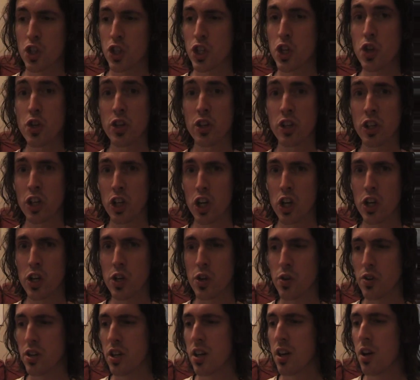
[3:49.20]
To
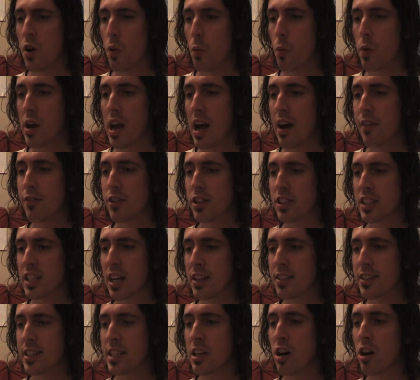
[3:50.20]
conclude, we have
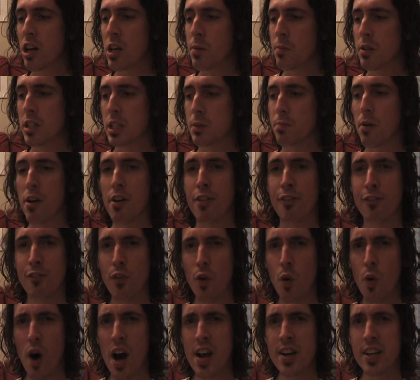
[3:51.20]
discussed the arguments both
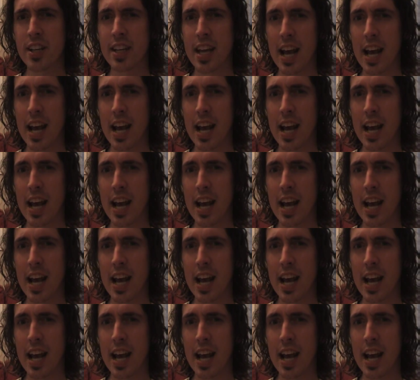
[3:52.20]
for and